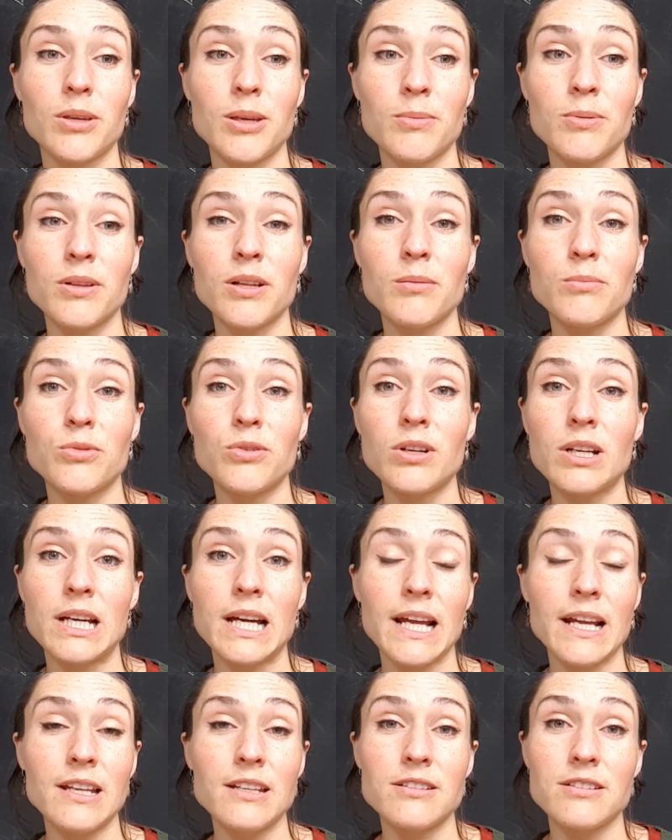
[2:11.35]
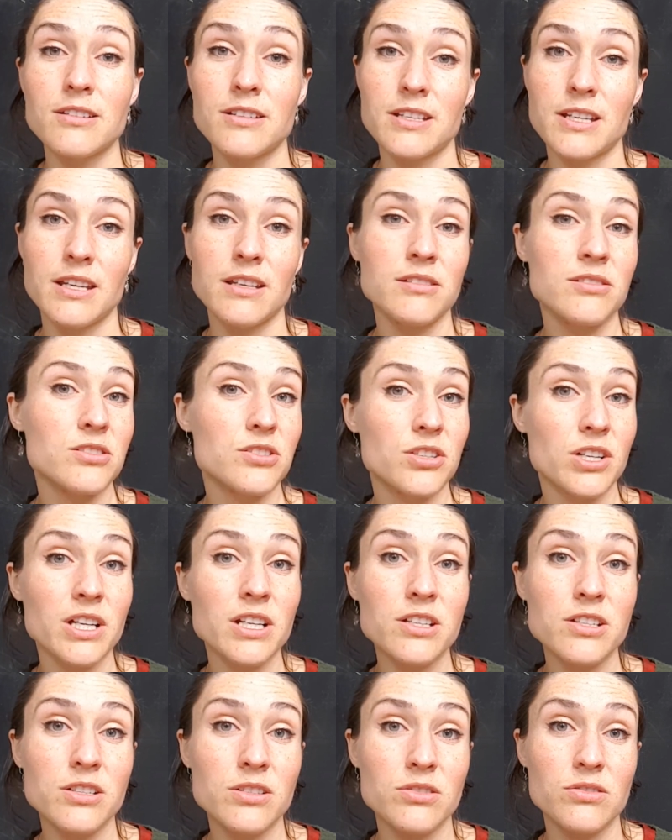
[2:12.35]
People are more likely to take
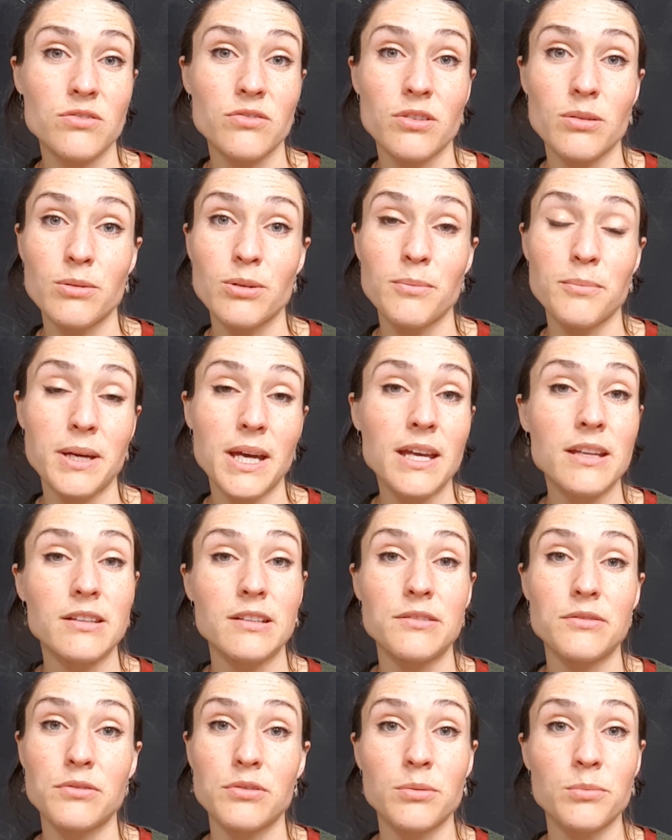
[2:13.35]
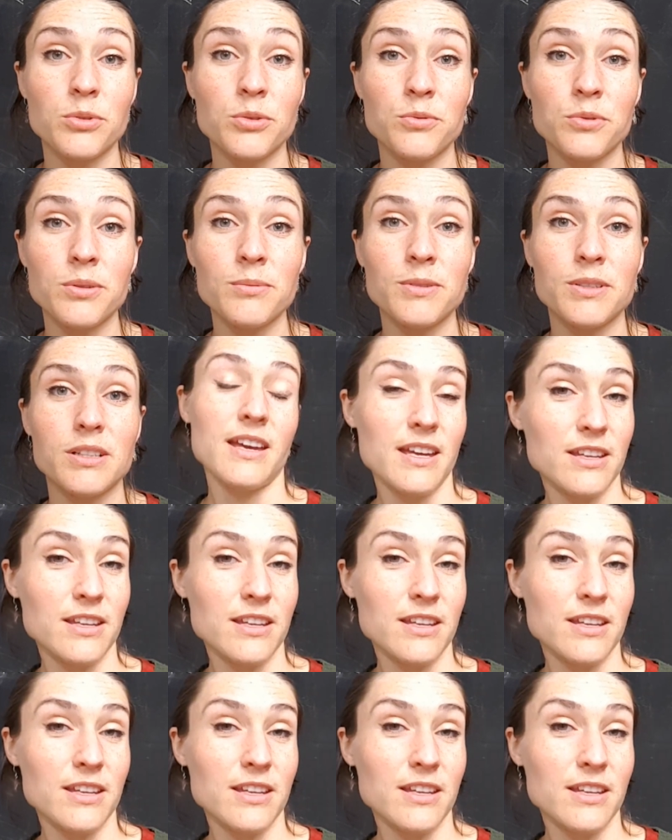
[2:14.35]
instructions from a man than from a woman.